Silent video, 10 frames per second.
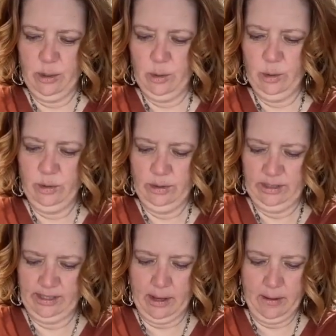do
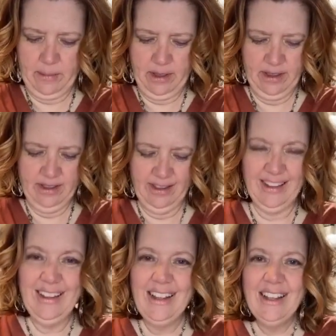some
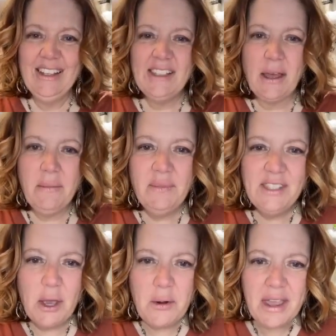
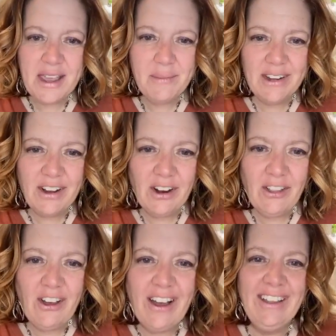sewing, but
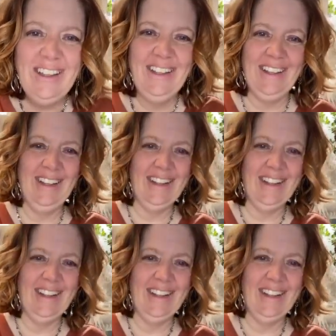not a lot.